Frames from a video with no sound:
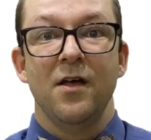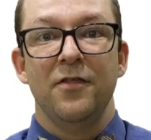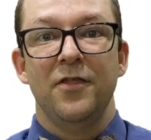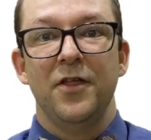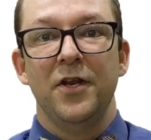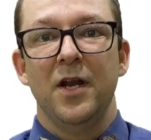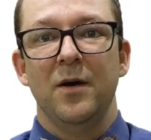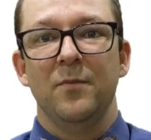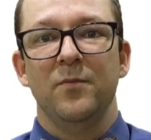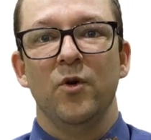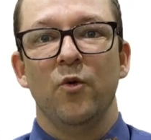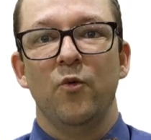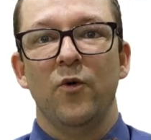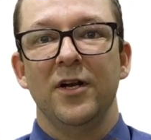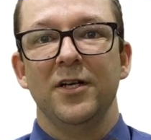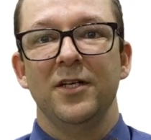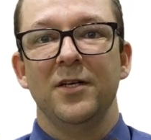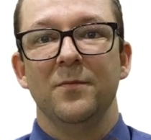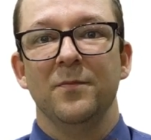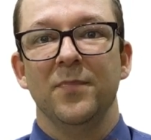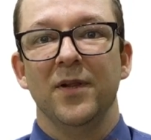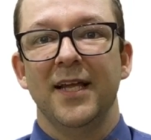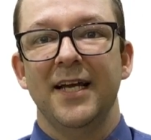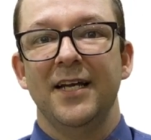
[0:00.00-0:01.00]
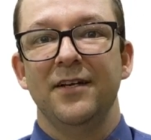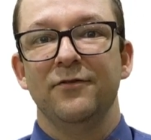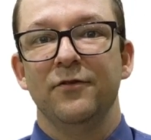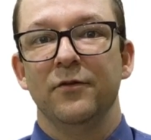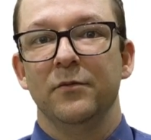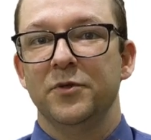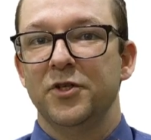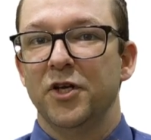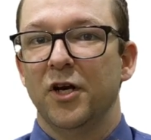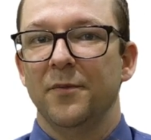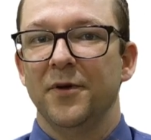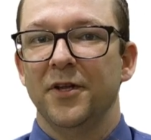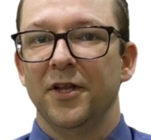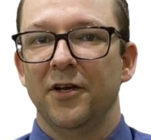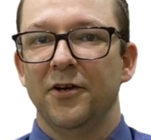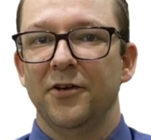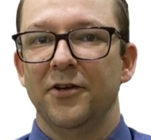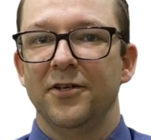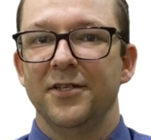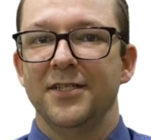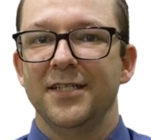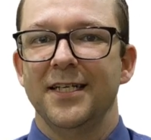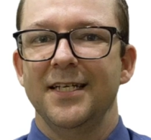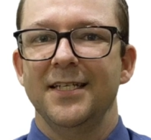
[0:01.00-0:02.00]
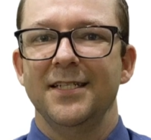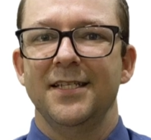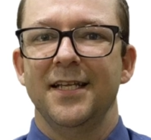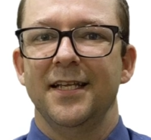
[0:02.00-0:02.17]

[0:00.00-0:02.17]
The number one complaint from German learners is